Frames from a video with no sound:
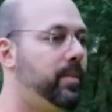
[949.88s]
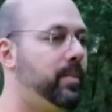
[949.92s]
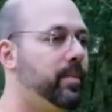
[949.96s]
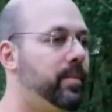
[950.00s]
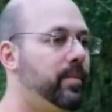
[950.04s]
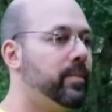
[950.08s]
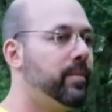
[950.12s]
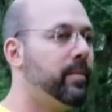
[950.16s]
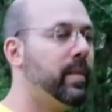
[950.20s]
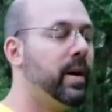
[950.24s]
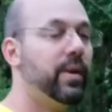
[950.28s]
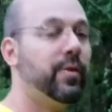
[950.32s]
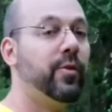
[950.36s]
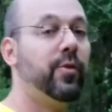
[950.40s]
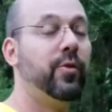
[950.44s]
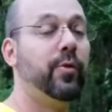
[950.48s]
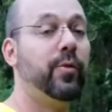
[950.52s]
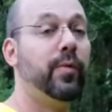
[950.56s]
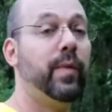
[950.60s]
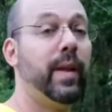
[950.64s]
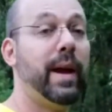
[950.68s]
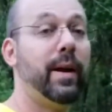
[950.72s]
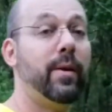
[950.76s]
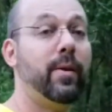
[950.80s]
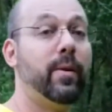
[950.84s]
mulched
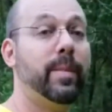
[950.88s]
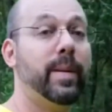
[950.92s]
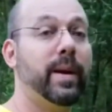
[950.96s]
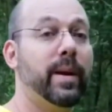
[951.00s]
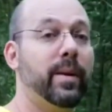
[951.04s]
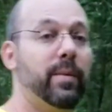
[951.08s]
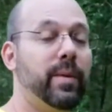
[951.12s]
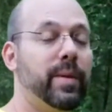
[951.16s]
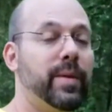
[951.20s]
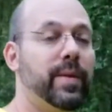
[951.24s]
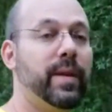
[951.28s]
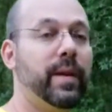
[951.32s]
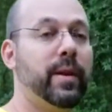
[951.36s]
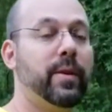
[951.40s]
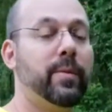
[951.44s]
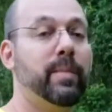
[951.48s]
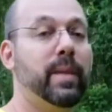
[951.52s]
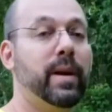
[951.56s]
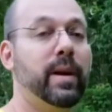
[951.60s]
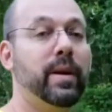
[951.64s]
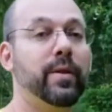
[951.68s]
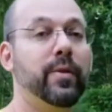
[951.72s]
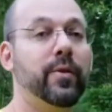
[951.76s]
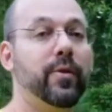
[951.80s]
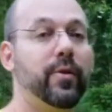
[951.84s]
flower bed with thick
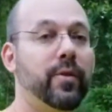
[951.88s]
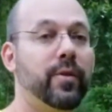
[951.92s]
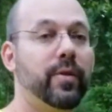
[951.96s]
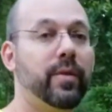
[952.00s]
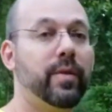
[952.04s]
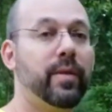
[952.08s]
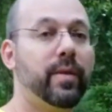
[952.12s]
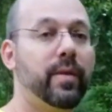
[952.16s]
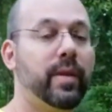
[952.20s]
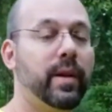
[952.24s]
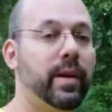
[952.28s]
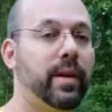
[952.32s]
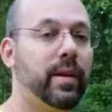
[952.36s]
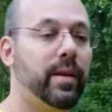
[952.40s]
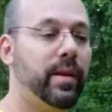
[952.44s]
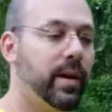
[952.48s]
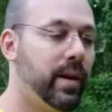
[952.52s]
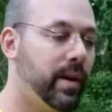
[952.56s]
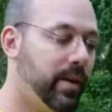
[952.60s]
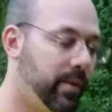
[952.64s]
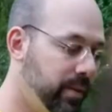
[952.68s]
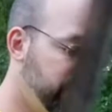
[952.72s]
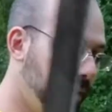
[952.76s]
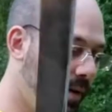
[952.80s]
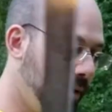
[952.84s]
mulch that
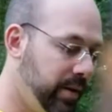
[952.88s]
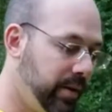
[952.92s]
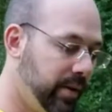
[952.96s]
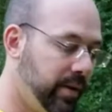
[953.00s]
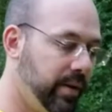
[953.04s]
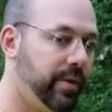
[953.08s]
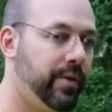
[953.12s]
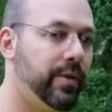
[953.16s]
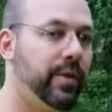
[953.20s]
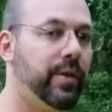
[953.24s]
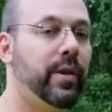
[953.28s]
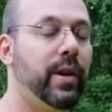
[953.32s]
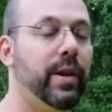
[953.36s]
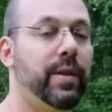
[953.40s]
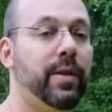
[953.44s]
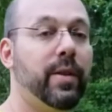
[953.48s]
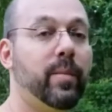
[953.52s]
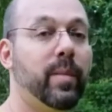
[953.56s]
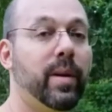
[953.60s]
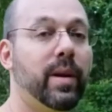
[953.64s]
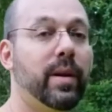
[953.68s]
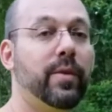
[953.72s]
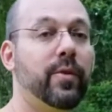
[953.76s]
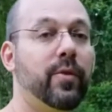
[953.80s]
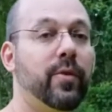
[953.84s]
where you're going to just hit the
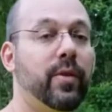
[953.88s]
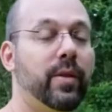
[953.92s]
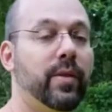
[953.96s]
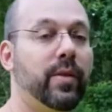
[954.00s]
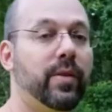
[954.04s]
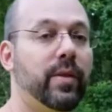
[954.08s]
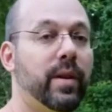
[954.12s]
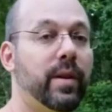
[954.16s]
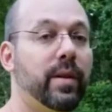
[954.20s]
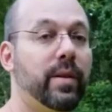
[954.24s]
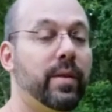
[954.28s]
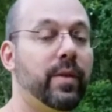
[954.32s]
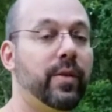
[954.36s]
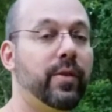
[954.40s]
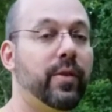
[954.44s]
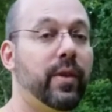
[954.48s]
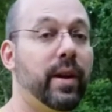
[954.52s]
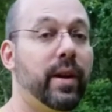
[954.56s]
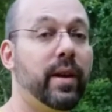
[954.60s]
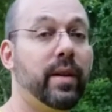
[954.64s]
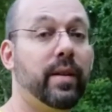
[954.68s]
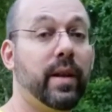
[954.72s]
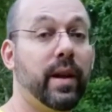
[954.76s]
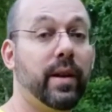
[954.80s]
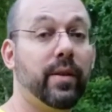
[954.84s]
mulch instead of the
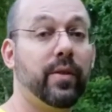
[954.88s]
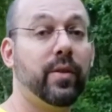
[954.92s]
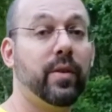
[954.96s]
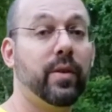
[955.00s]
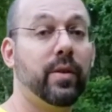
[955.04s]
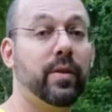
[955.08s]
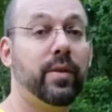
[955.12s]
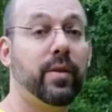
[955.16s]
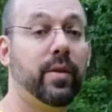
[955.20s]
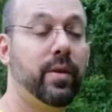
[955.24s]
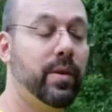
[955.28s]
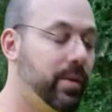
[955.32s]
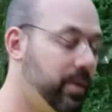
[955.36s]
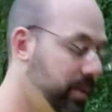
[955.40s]
sand, that's good too.